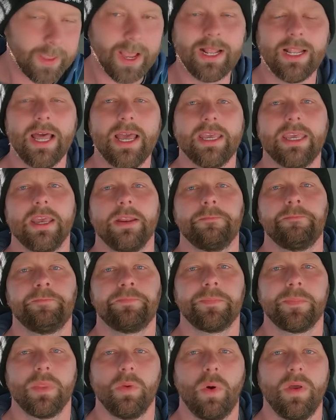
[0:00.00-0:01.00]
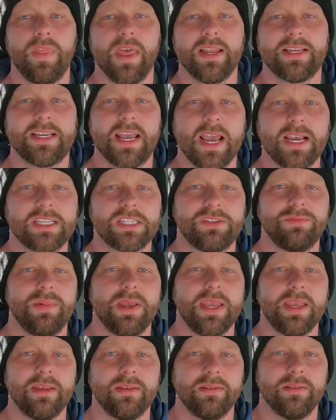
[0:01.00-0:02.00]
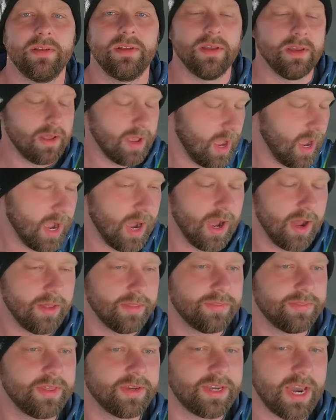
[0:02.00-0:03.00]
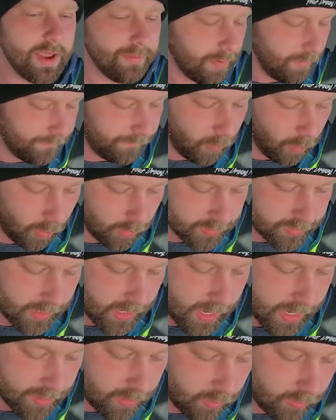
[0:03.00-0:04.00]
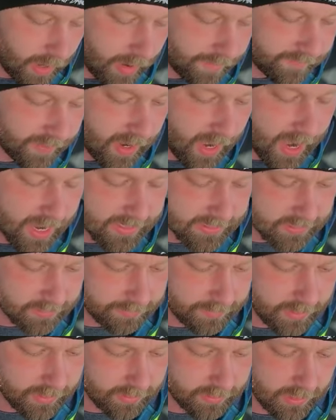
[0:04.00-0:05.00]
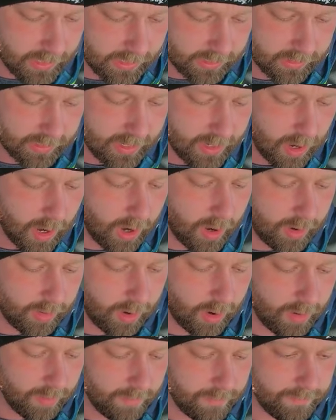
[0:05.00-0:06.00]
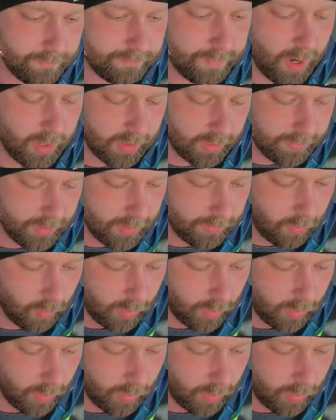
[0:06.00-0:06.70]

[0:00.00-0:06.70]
I like it when they text me uh, the day before so that I don't have to ask them and, like, bug them in the